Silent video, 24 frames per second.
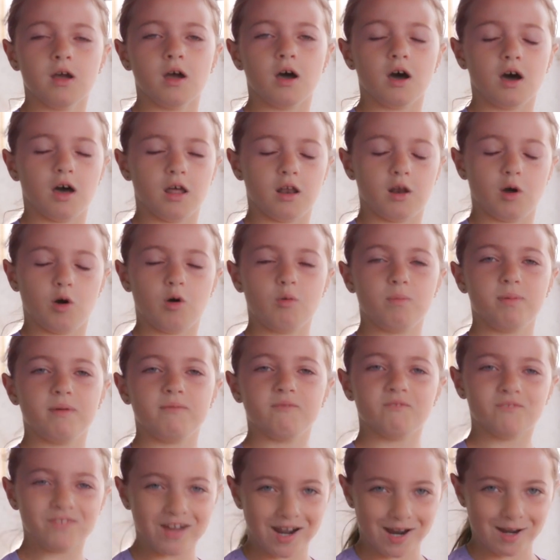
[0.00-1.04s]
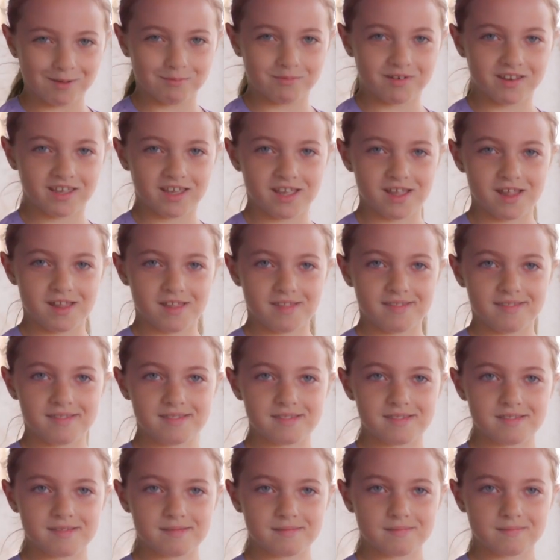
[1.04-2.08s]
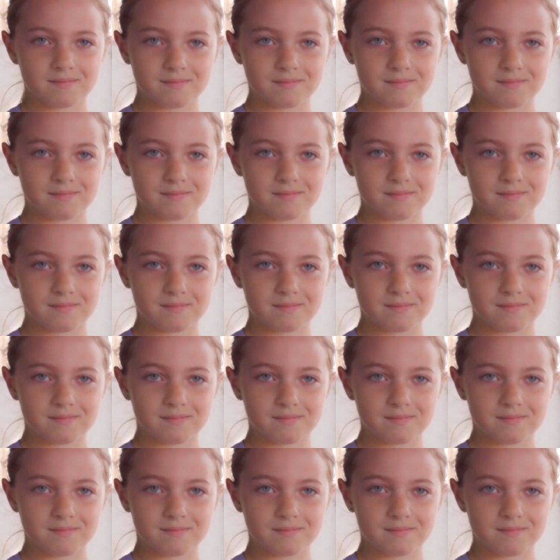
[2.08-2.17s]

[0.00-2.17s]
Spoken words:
on Open Farm Days.